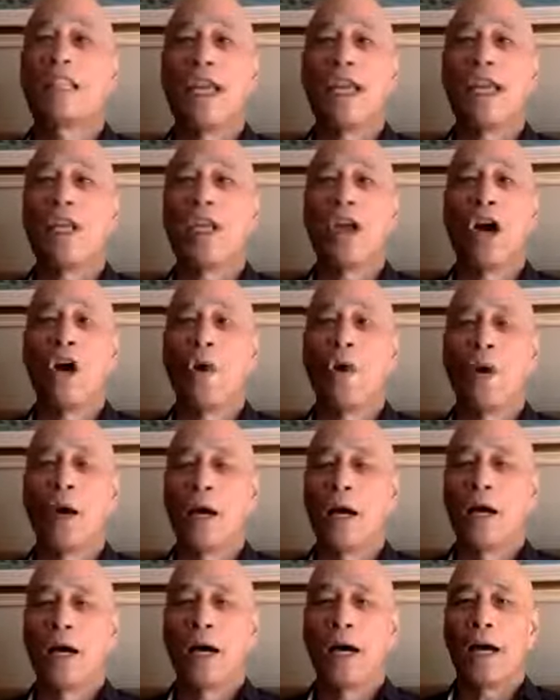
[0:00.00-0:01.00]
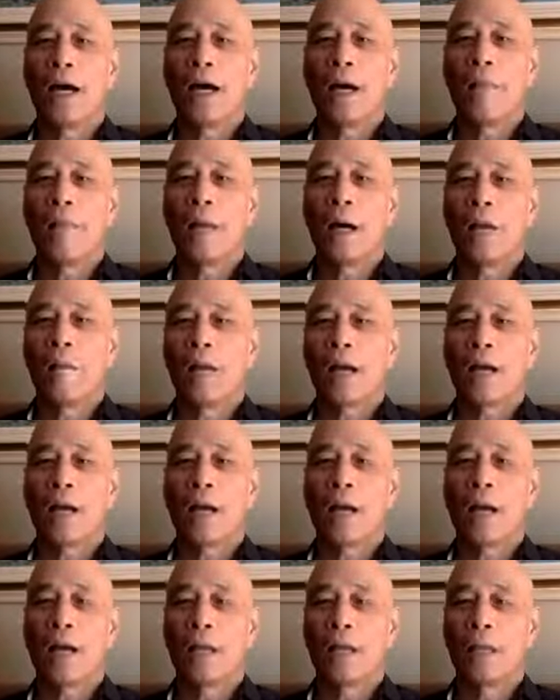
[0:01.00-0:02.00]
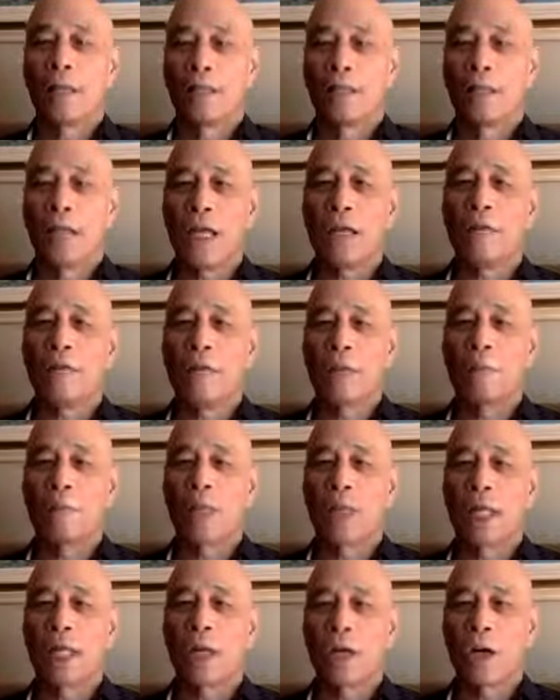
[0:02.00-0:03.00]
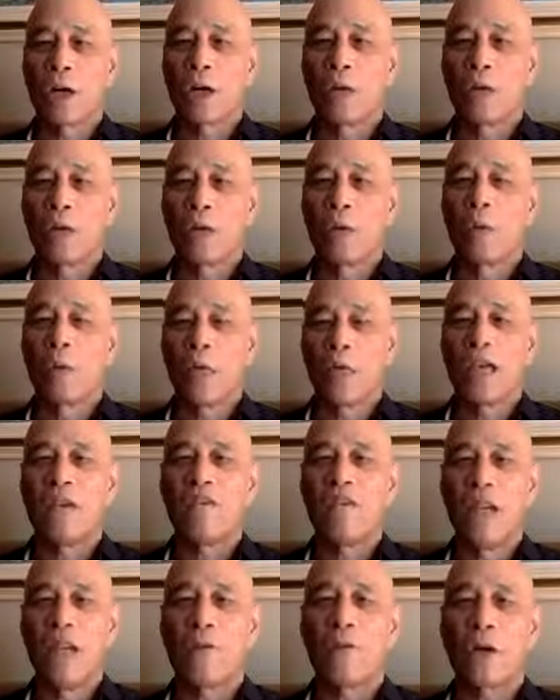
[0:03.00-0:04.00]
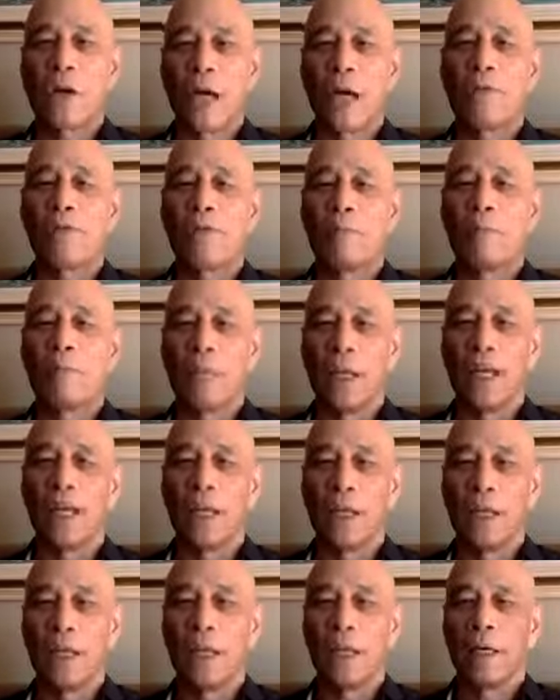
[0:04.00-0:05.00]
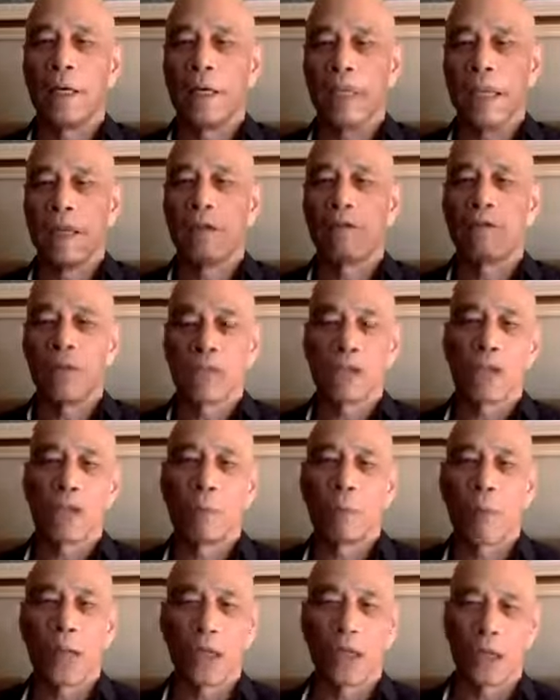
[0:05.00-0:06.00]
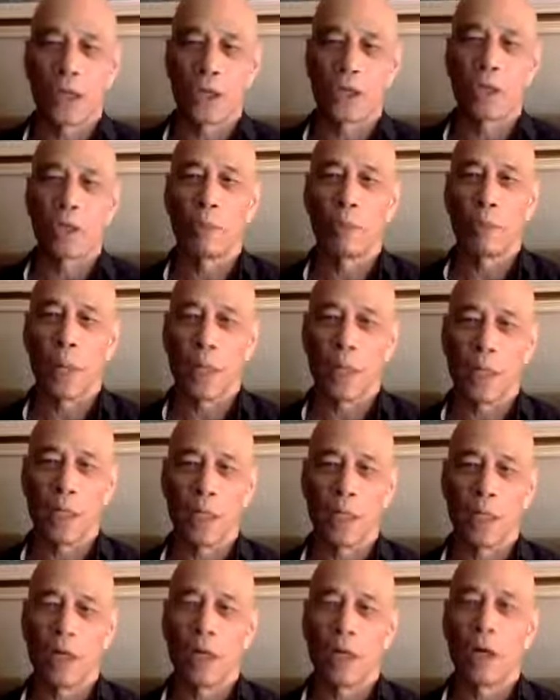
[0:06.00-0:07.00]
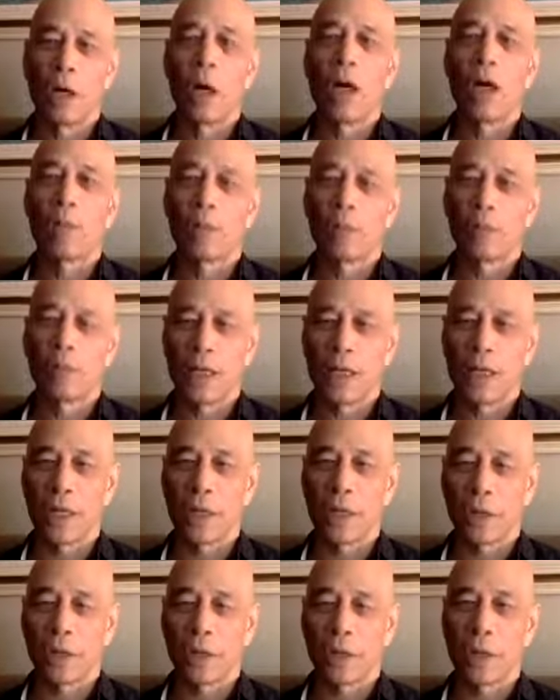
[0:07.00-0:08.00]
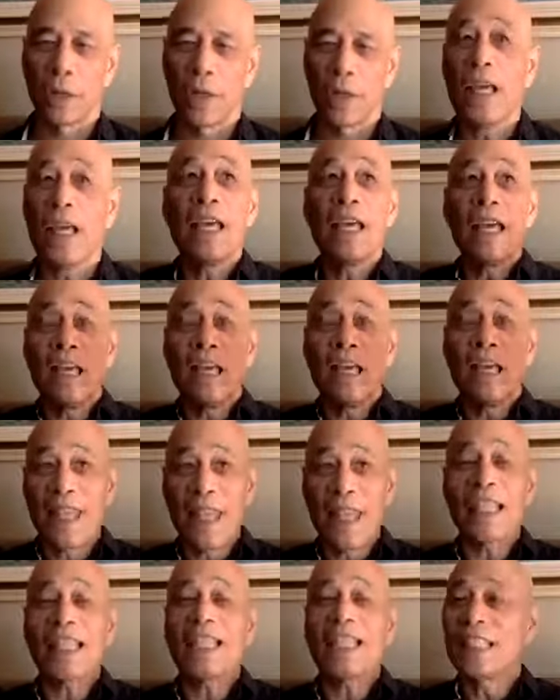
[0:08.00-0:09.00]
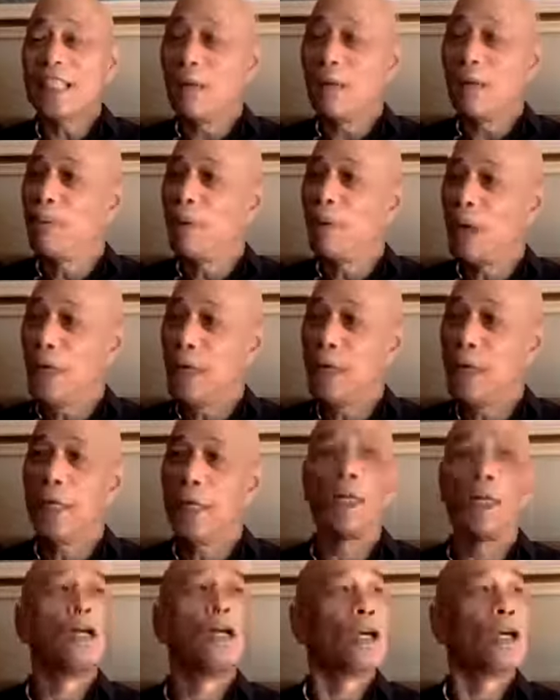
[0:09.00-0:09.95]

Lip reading: they know about how to live life on planet Earth where they've never, ever been in a physical biological body on planet Earth? That's somebody